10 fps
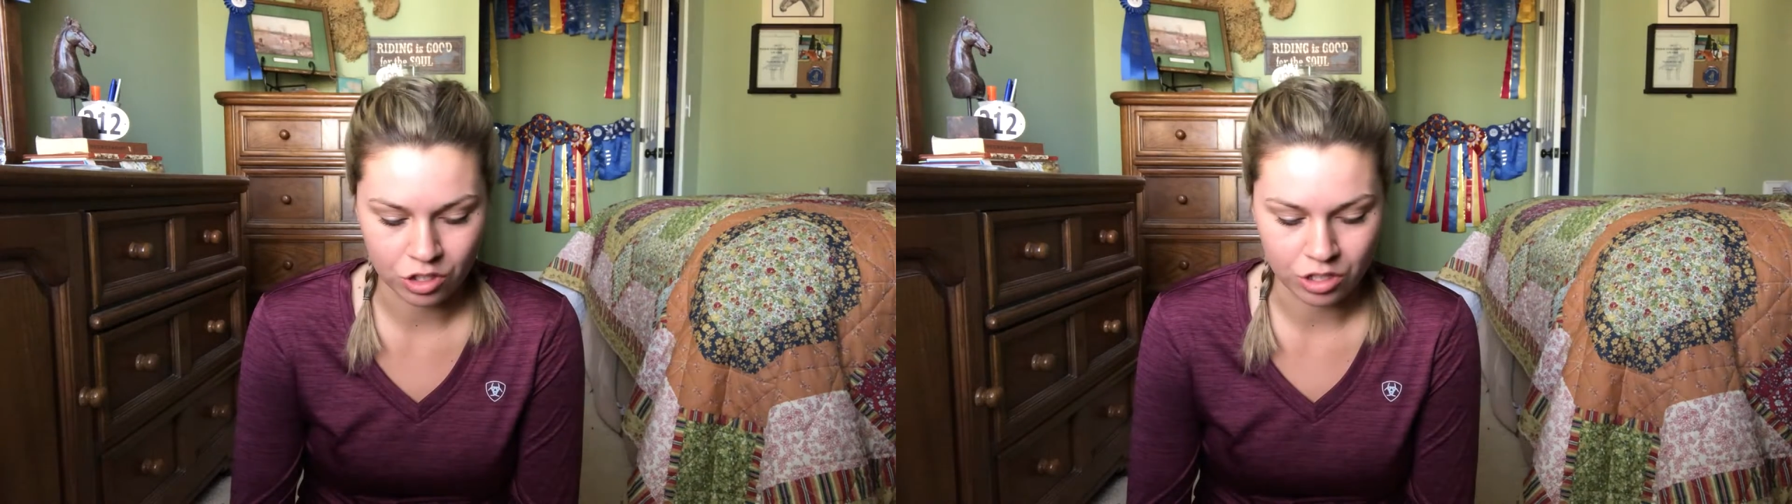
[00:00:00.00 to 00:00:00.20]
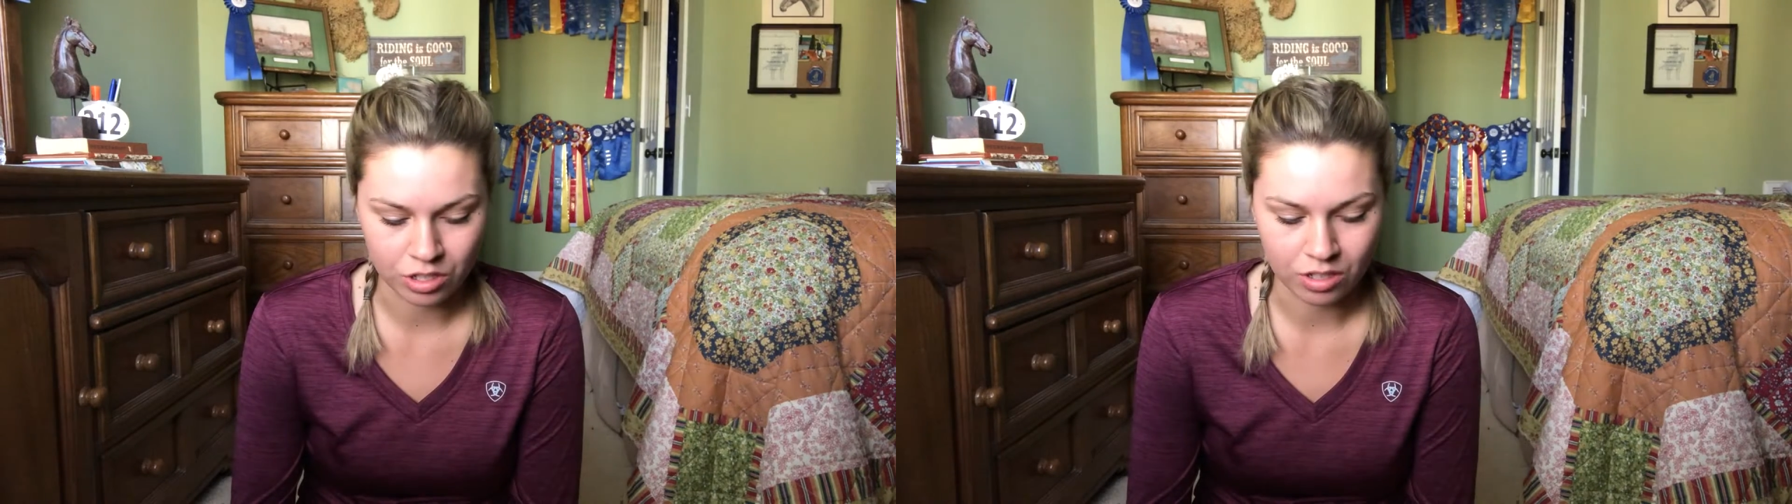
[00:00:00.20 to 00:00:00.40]

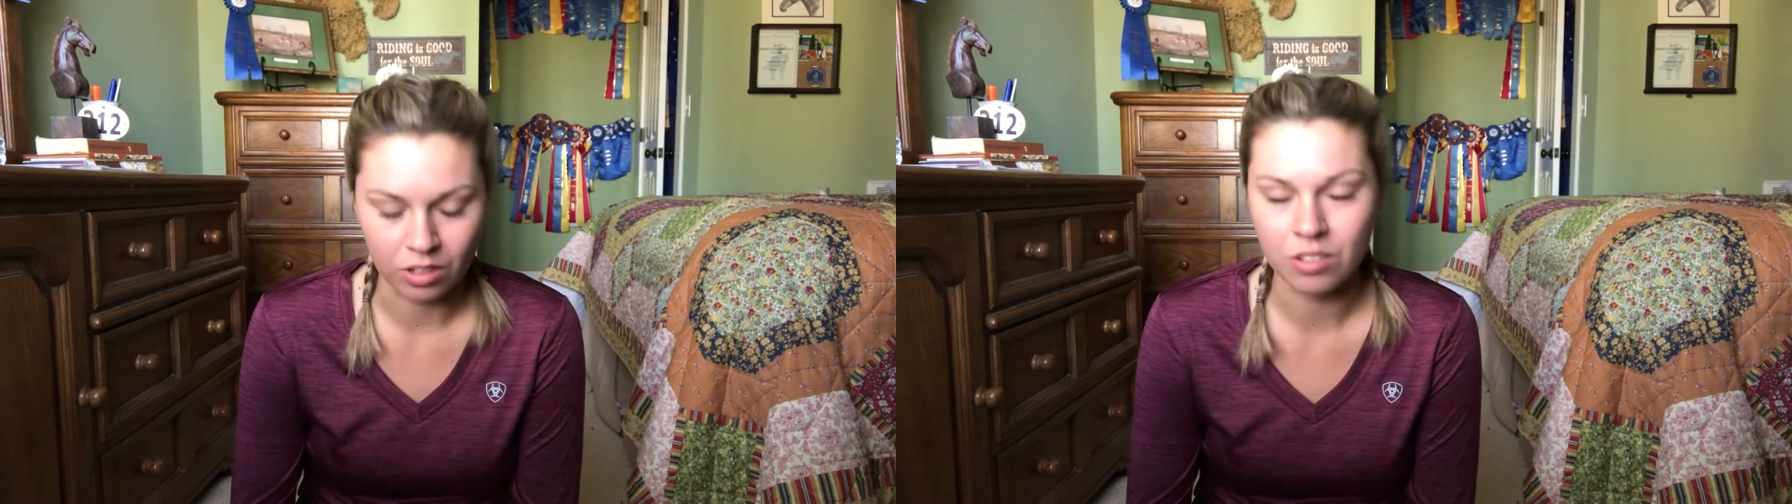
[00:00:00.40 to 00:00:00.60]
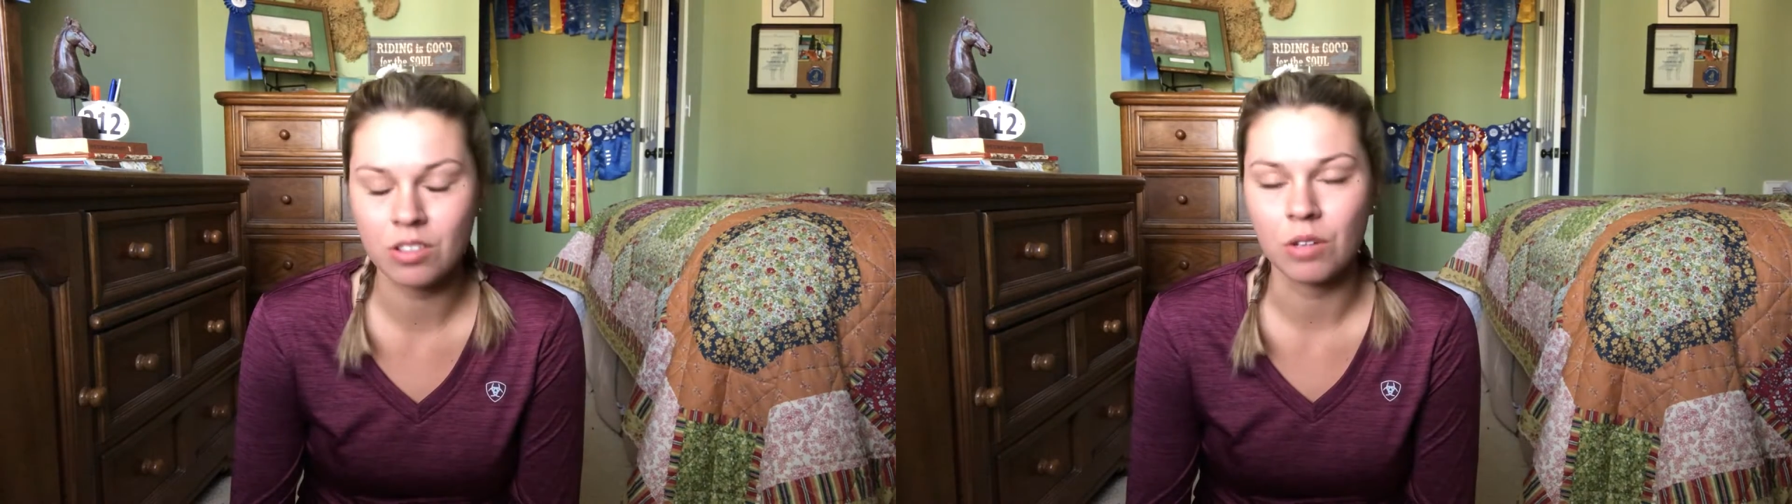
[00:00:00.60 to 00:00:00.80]
she just
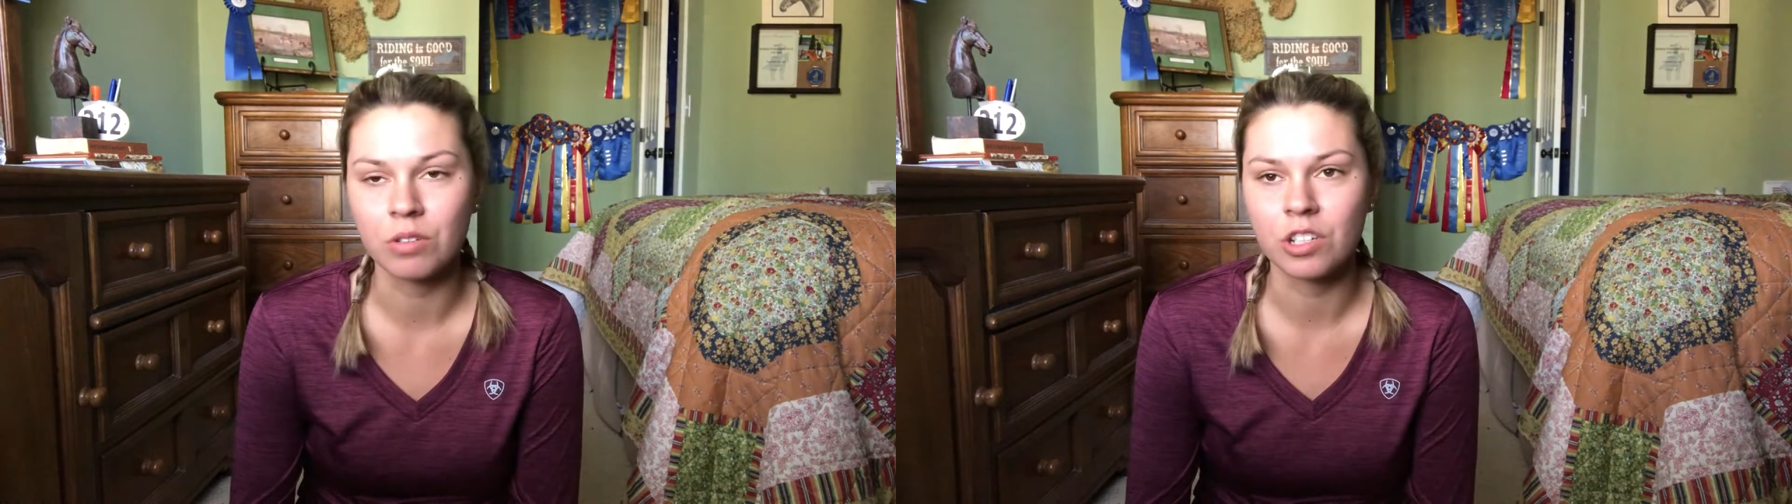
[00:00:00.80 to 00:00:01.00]
looks so